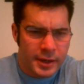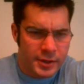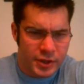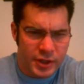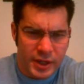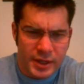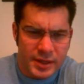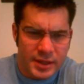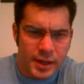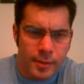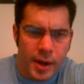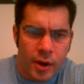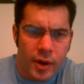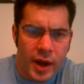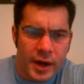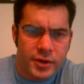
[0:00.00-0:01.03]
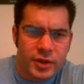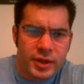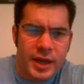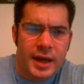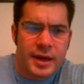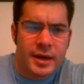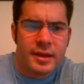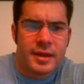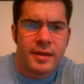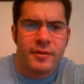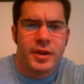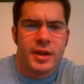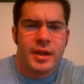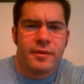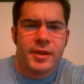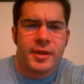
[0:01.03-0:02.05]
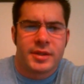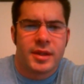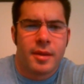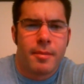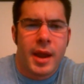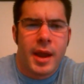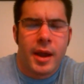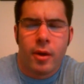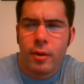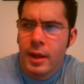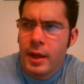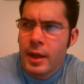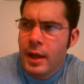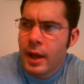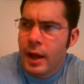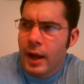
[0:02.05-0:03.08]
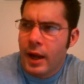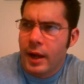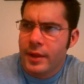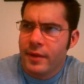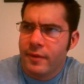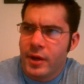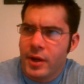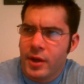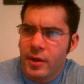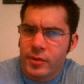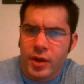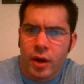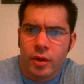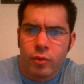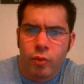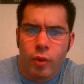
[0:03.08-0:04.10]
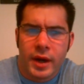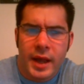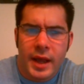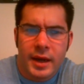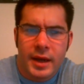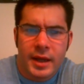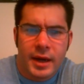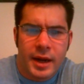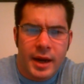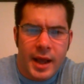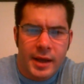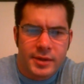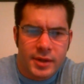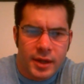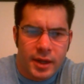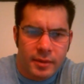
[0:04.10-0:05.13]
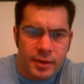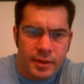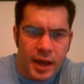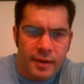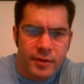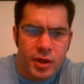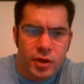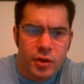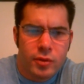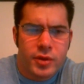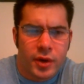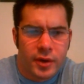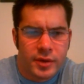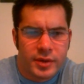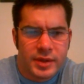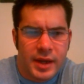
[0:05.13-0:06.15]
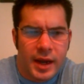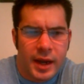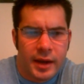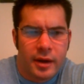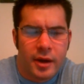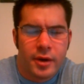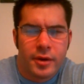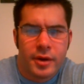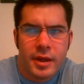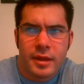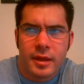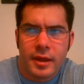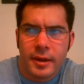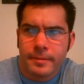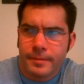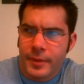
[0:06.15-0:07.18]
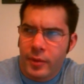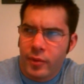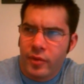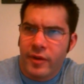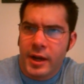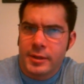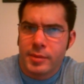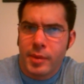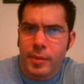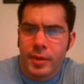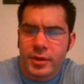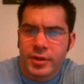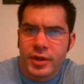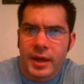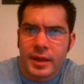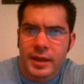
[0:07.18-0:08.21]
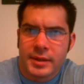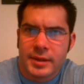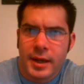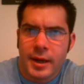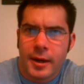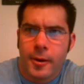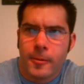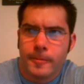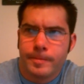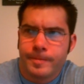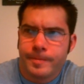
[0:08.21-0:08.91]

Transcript: She had somehow actually gotten a DVD of this in the mail. The video is called 180, and it has a kind of a U-turn sign underneath it. I would advise people to check this out.